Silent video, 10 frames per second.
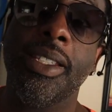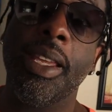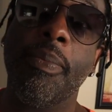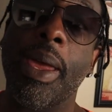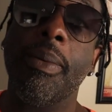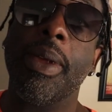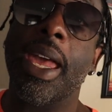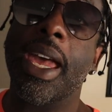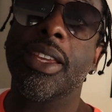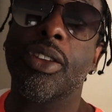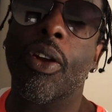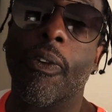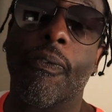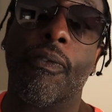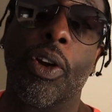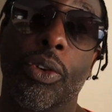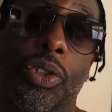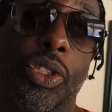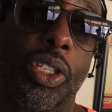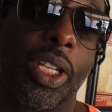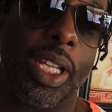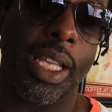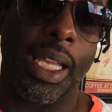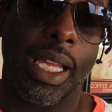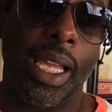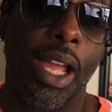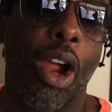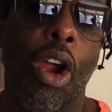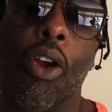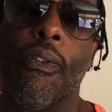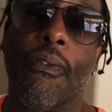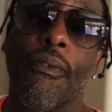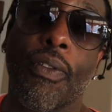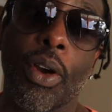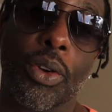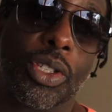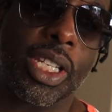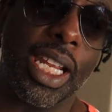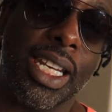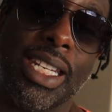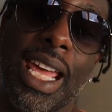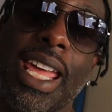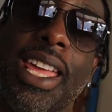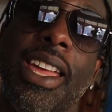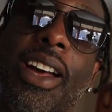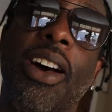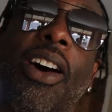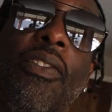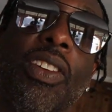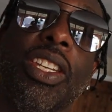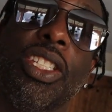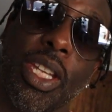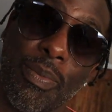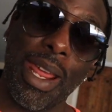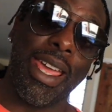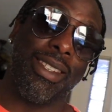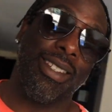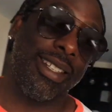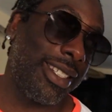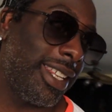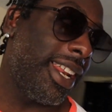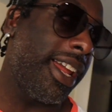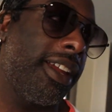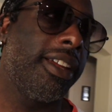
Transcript: Z-Baby has her first, her first day of gymnastics today.